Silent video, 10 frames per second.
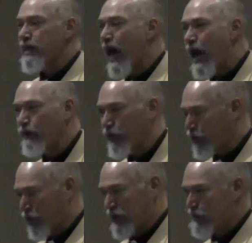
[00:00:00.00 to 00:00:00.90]
dad with
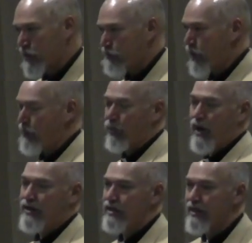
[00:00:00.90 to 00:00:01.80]
Christmas
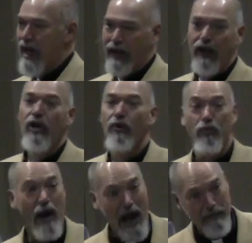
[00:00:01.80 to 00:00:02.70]
preparations like
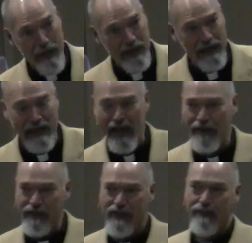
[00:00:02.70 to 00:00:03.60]
wrapping
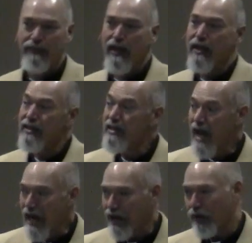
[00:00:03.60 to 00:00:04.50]
gifts,
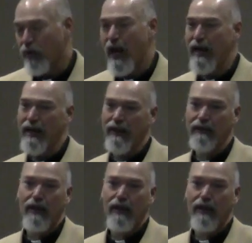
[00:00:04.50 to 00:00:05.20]
decorating,